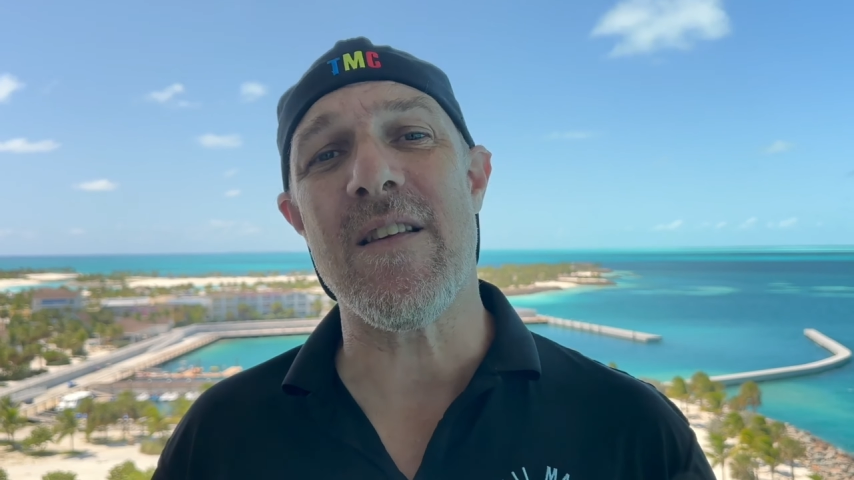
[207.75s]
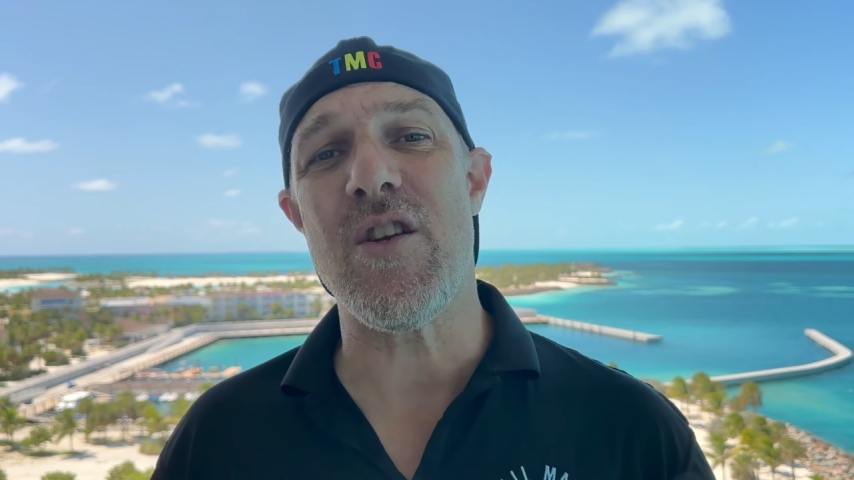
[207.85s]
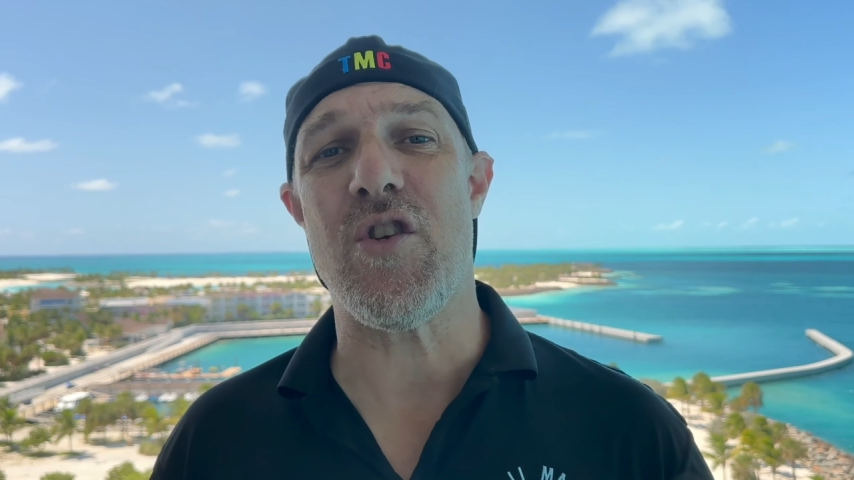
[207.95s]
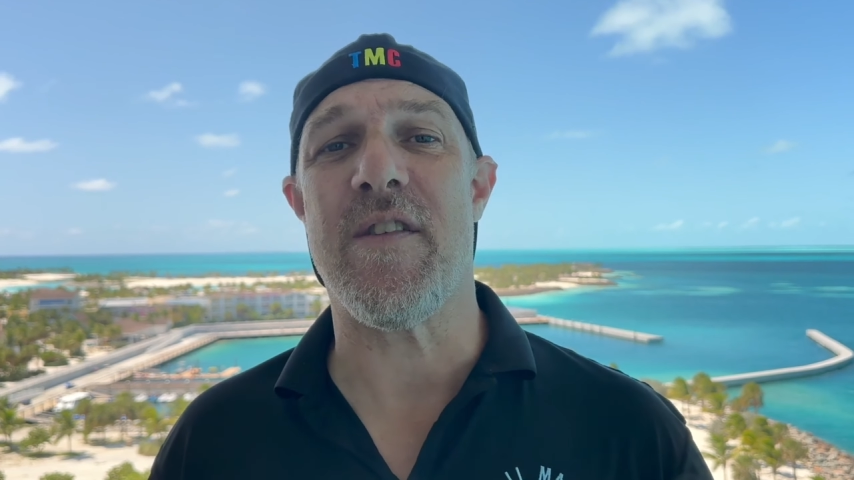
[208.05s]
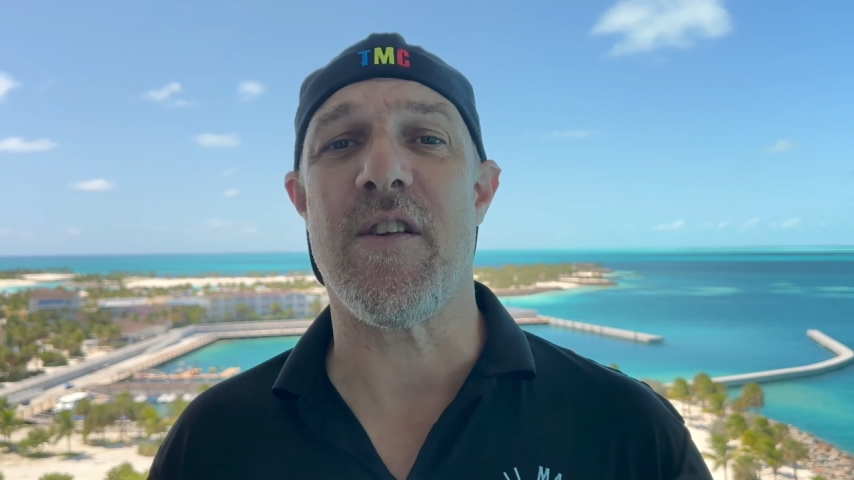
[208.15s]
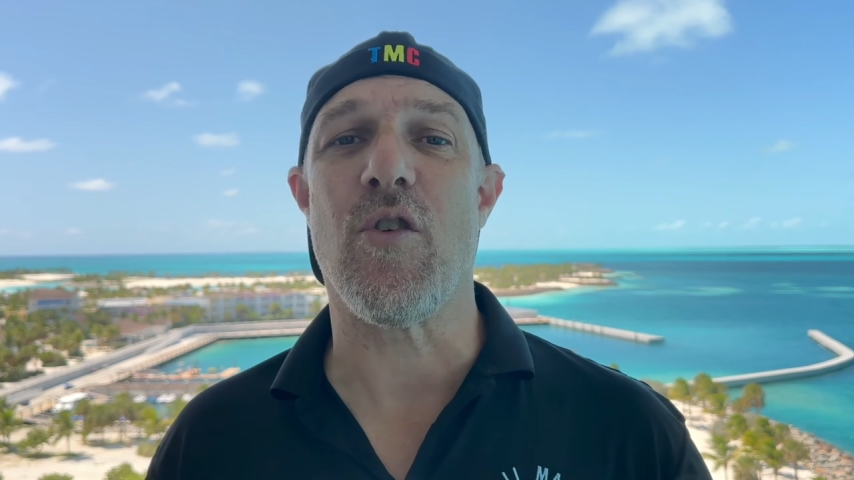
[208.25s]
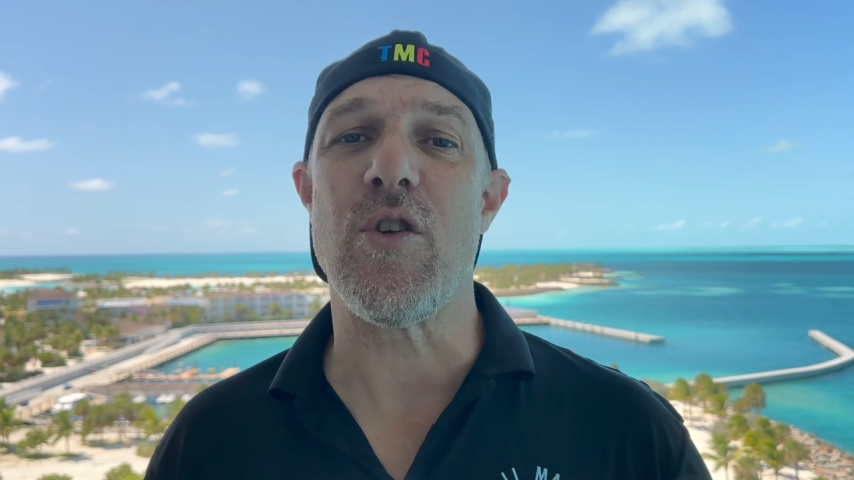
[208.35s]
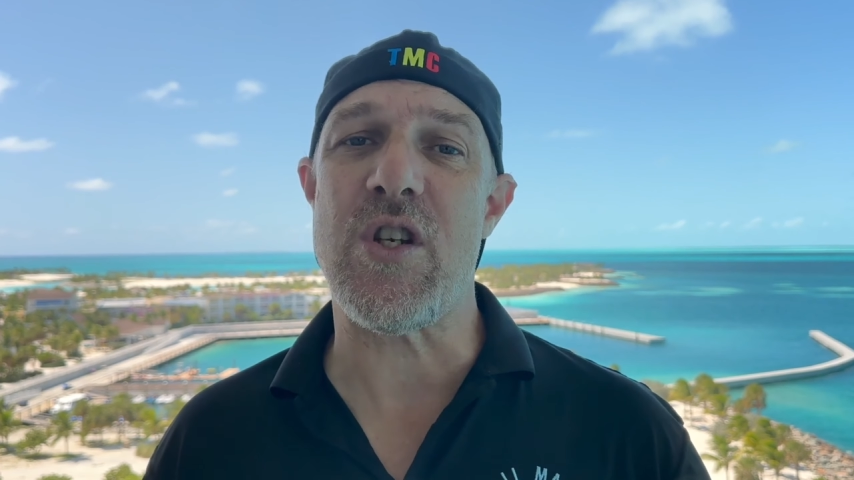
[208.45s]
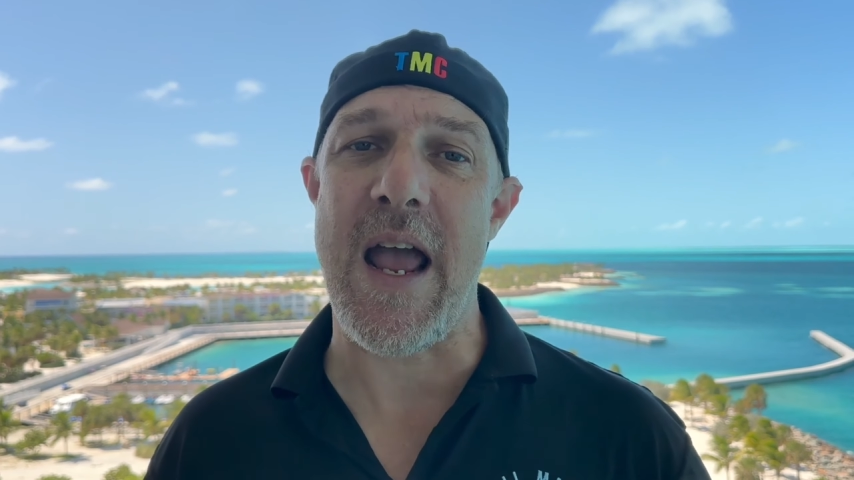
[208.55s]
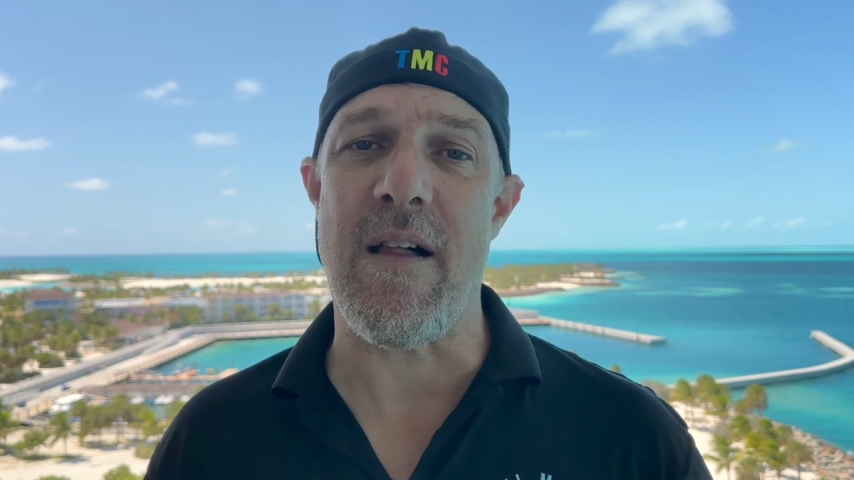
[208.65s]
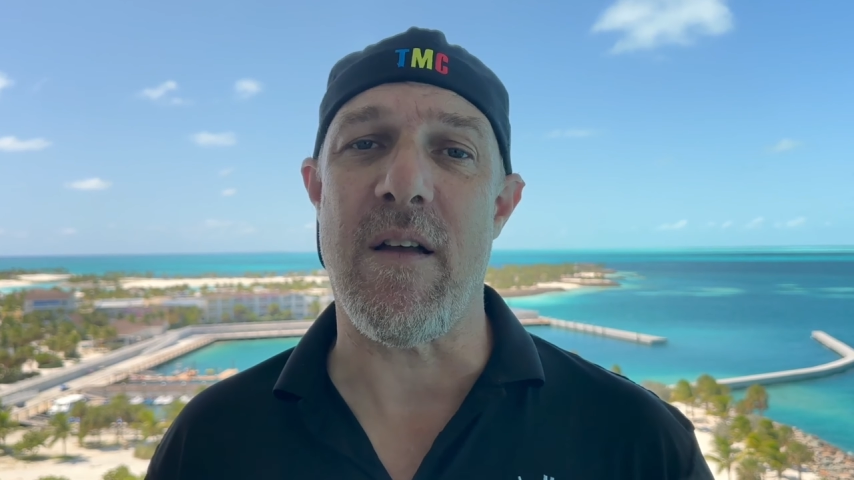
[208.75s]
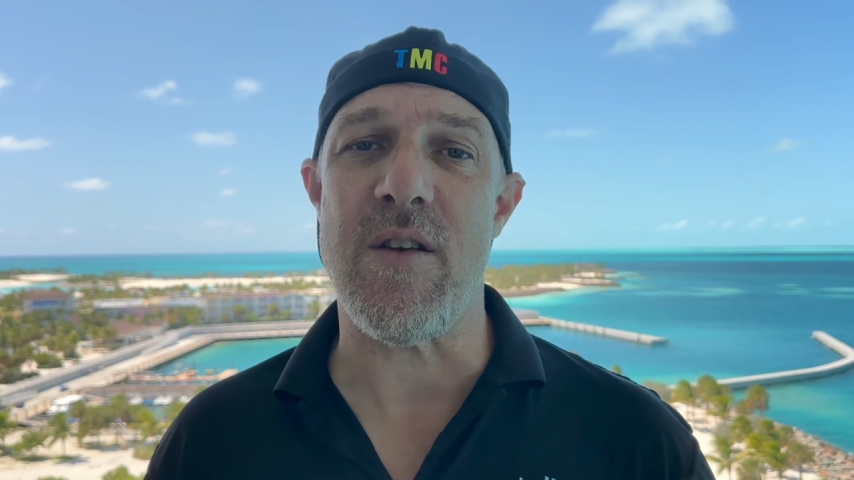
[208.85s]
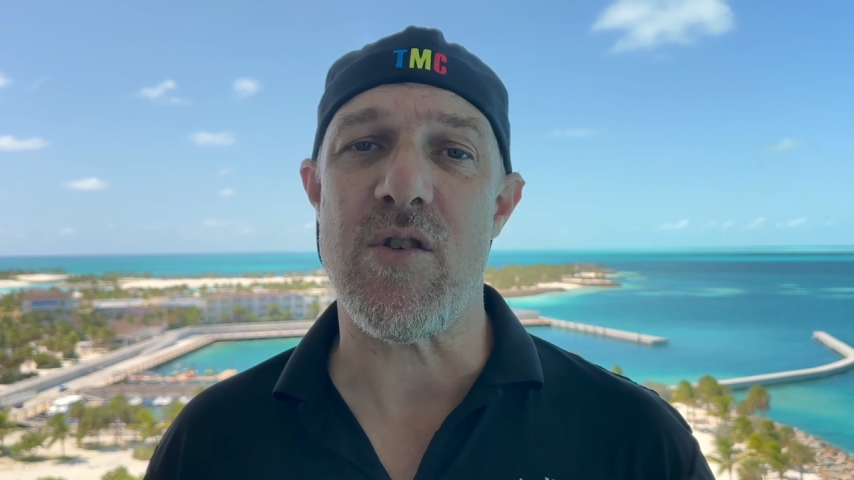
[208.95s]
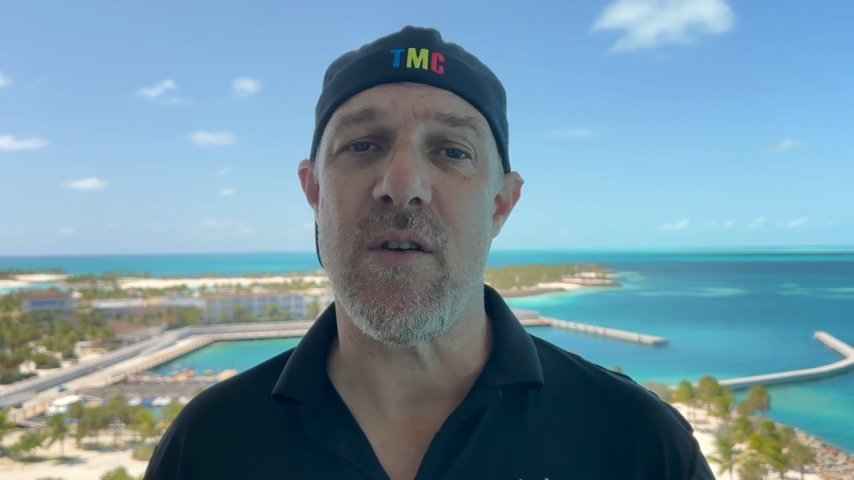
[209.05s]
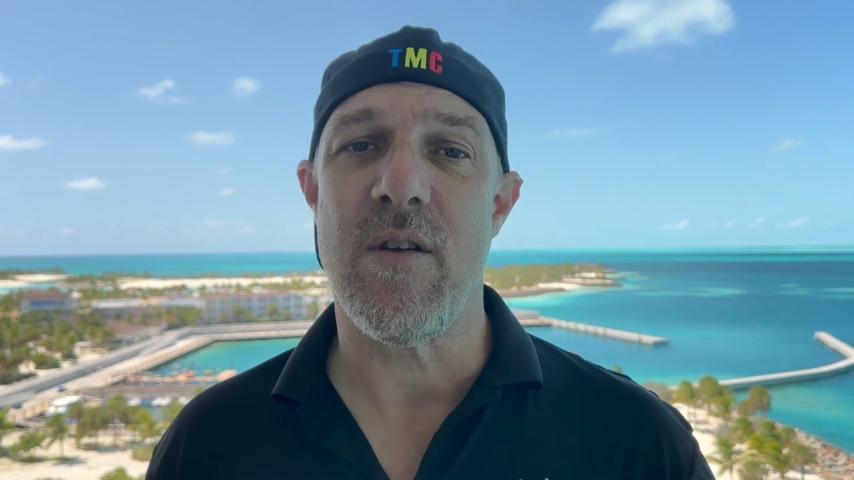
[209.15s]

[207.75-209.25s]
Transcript: logistical challenge.